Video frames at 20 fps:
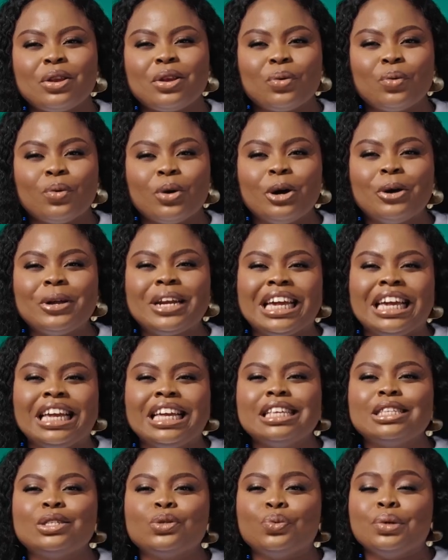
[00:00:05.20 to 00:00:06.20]
in the world
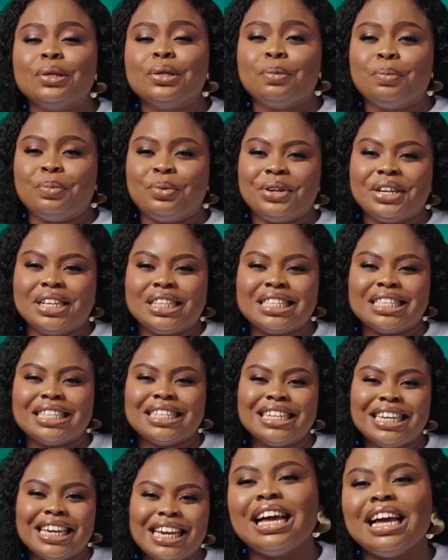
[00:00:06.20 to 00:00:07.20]
is with Breet.
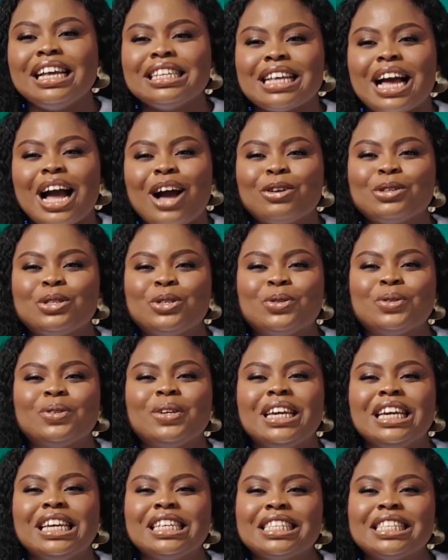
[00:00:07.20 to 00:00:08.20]
Here's how
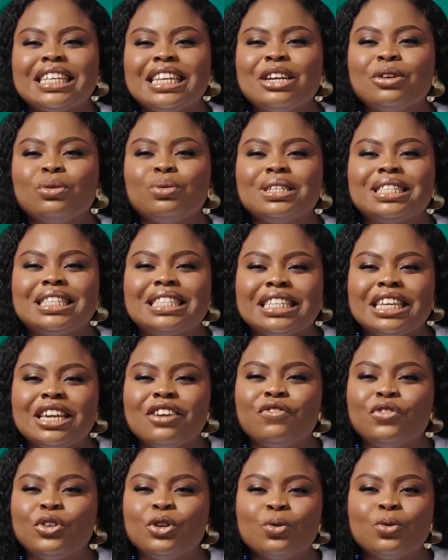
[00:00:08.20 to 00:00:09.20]
to easily
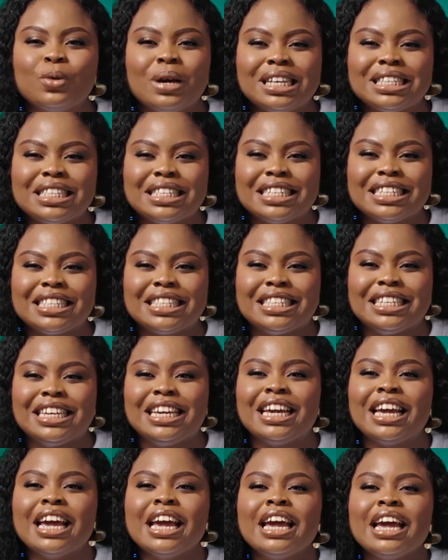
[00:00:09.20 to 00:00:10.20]
receive
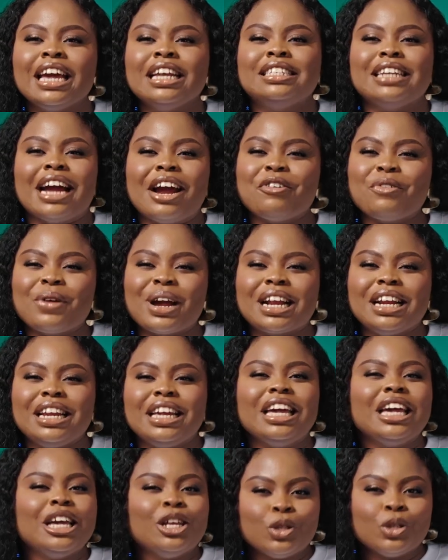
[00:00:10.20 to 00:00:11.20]
USDT
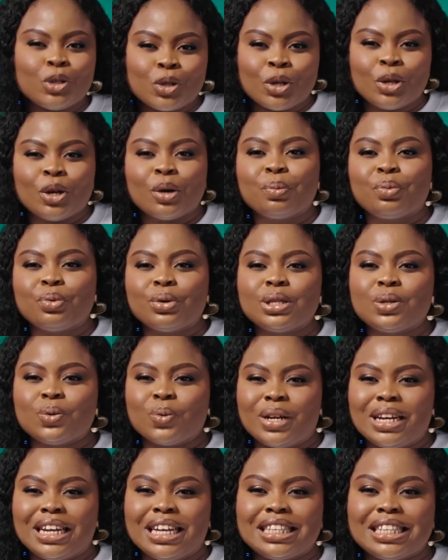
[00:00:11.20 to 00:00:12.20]
directly into your
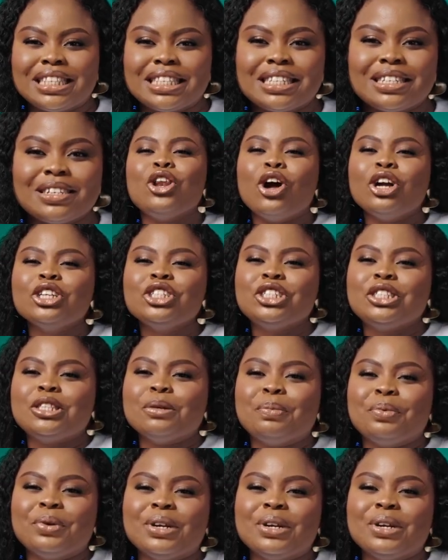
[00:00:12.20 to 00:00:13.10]
Breet wallet. Launch the